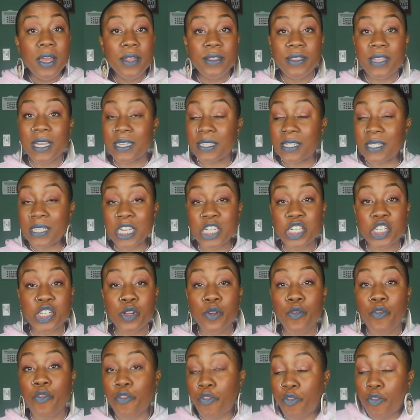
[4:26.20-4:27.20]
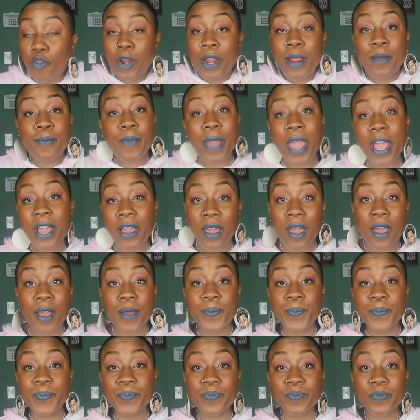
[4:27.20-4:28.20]
They send you free
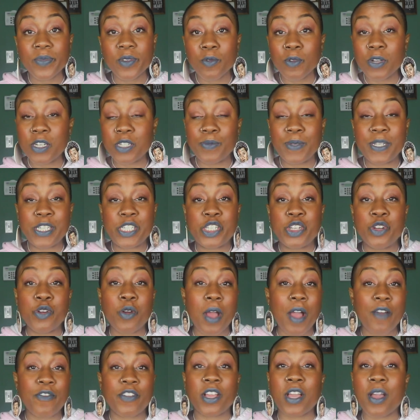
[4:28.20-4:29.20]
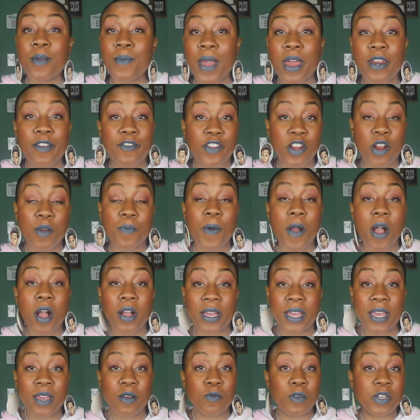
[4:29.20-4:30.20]
makeup, which means you don't have to come out of your
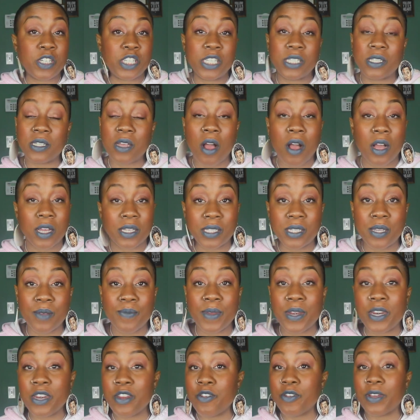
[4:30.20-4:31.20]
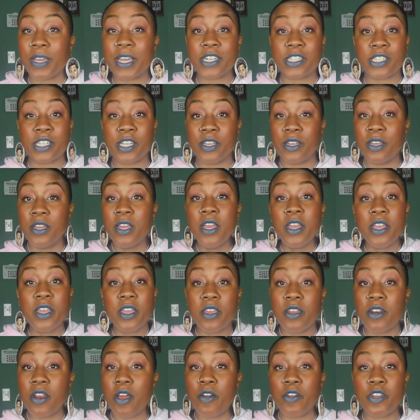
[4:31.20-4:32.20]
pocket, which is awesome. And you get to,
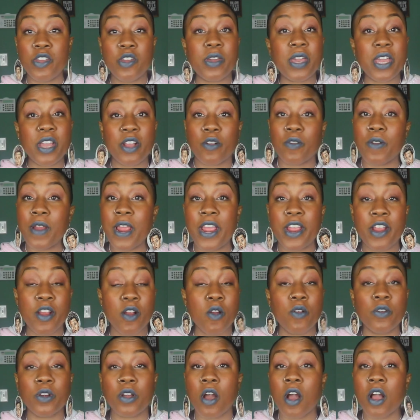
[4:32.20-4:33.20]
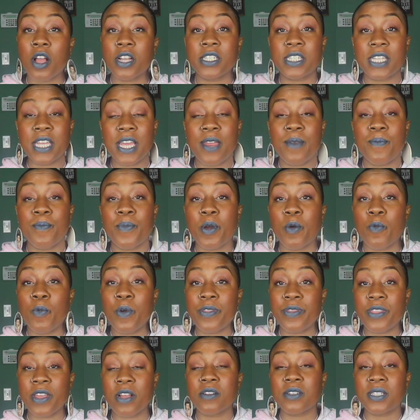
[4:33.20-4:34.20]
you know, you can create your own content. But
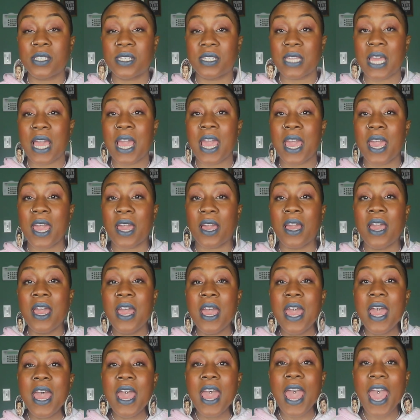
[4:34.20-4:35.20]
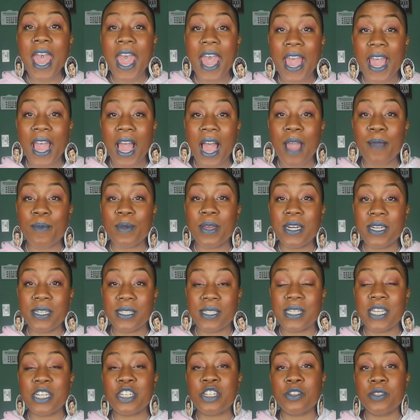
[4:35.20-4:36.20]
when they're saying, hey, I'm going to
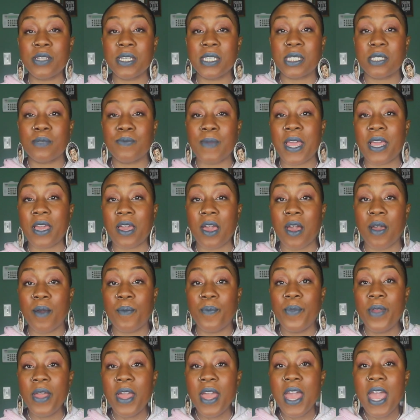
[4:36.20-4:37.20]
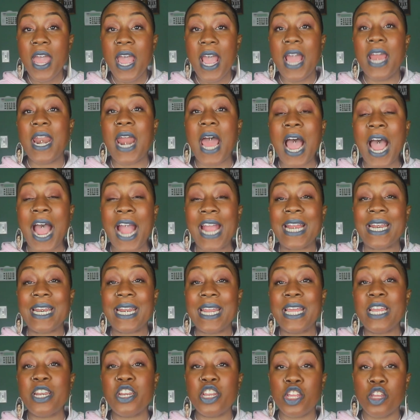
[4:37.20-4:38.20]
send you this makeup and I
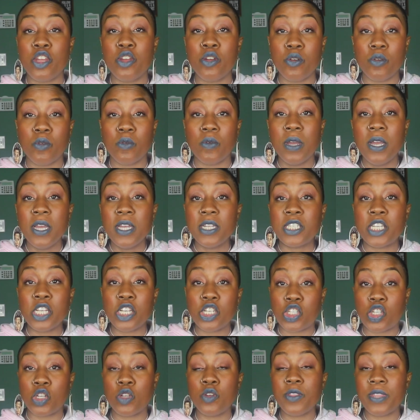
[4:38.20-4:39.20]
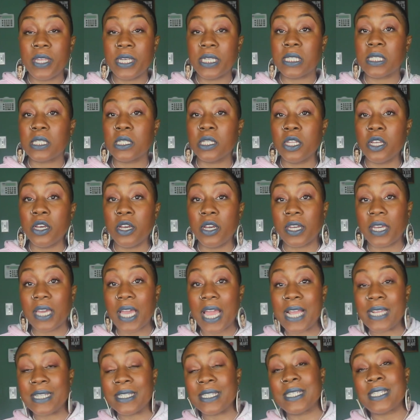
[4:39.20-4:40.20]
need you to do this look
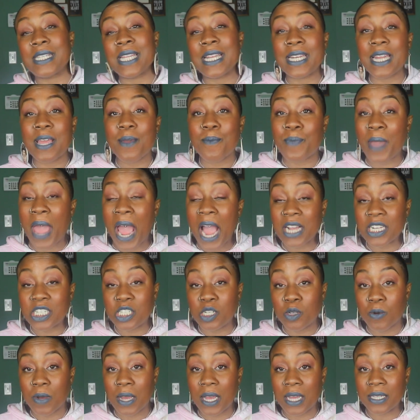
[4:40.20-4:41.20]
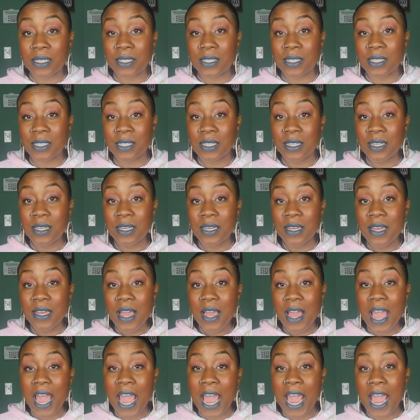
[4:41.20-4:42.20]
and send it back to us,
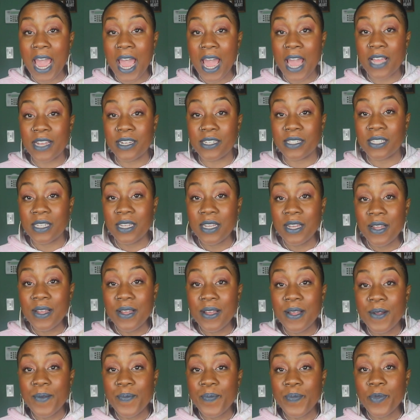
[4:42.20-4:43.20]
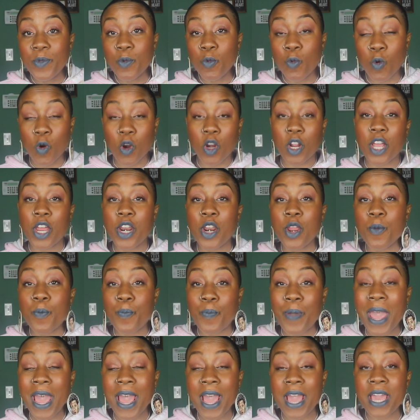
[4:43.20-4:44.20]
and we're going to
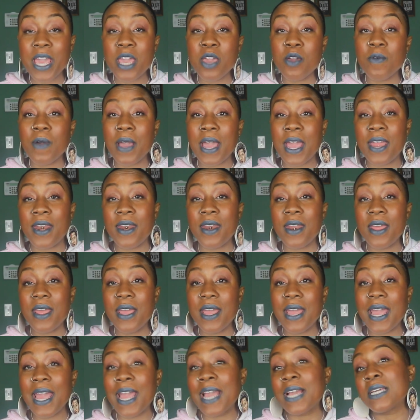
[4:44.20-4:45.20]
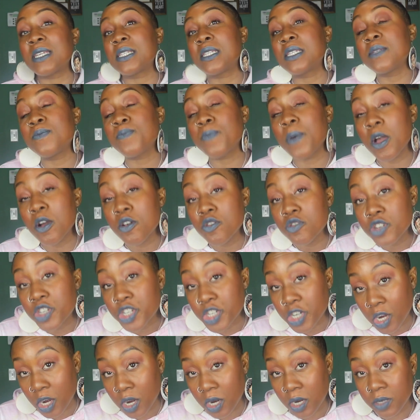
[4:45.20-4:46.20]
pay you in
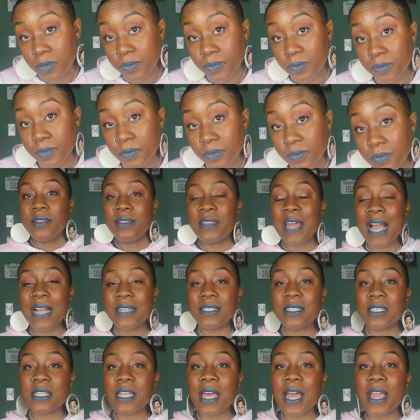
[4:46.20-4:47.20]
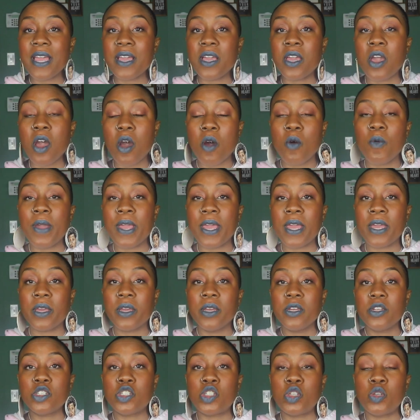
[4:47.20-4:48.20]
exposure, that's like
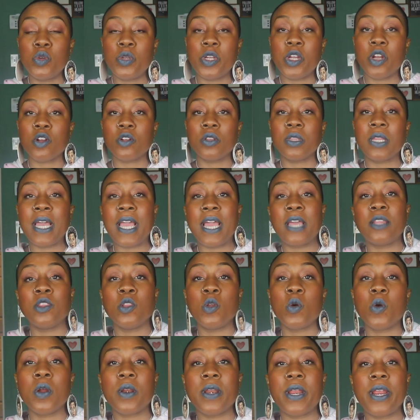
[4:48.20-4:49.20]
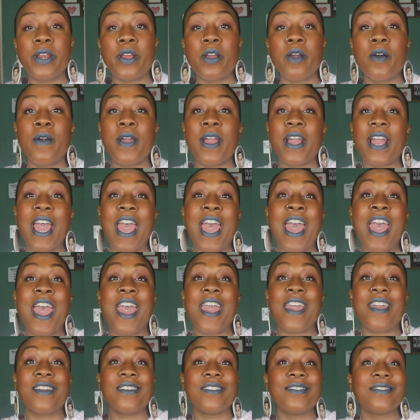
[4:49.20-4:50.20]
going to your landlord and going,
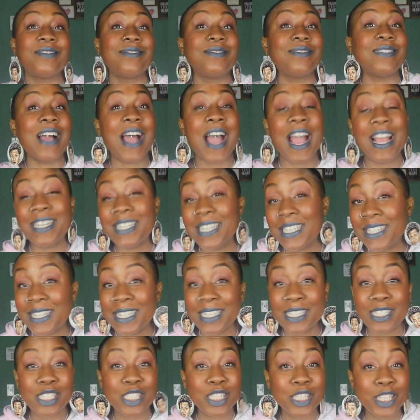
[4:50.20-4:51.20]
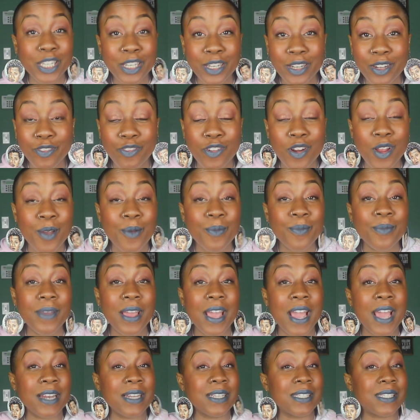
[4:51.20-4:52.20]
hey, I did this look from
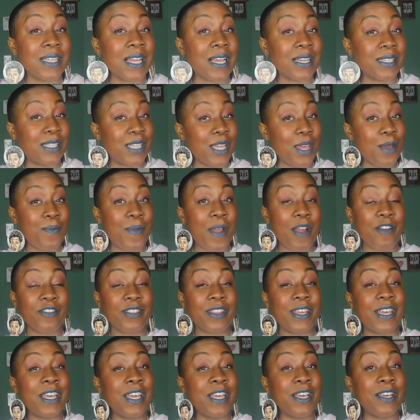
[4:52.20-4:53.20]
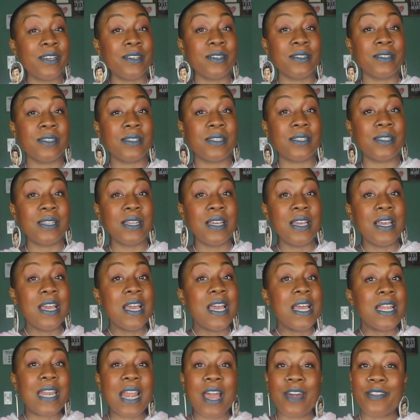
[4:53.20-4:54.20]
Anastasia Beverly Hills.
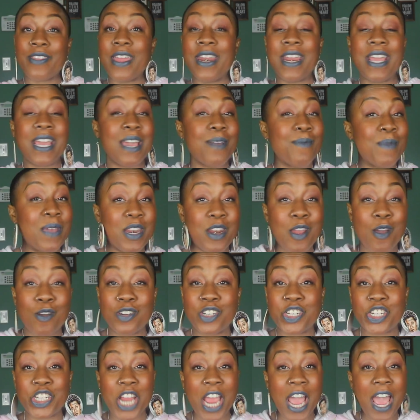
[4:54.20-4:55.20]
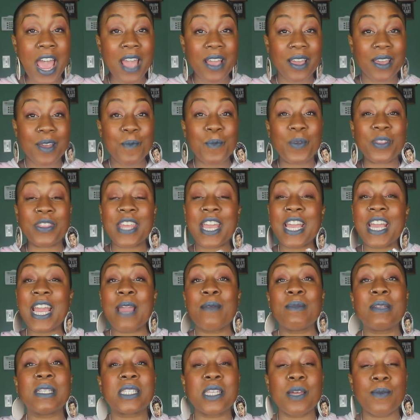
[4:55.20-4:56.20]
Now, they didn't give me no check, but they gave
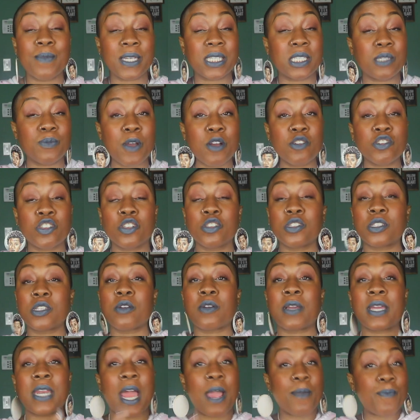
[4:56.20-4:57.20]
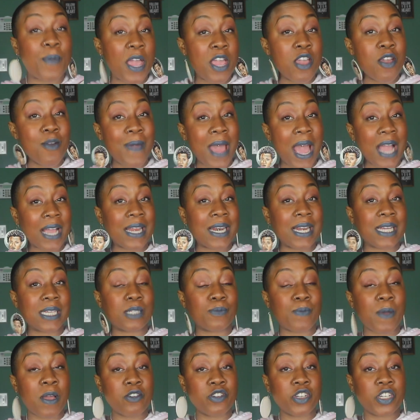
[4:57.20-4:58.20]
me some exposure. So can I pay you back in
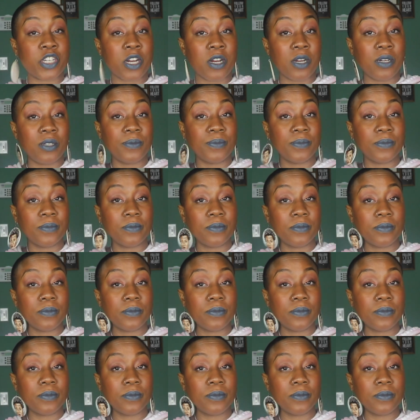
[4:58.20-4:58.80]
exposure?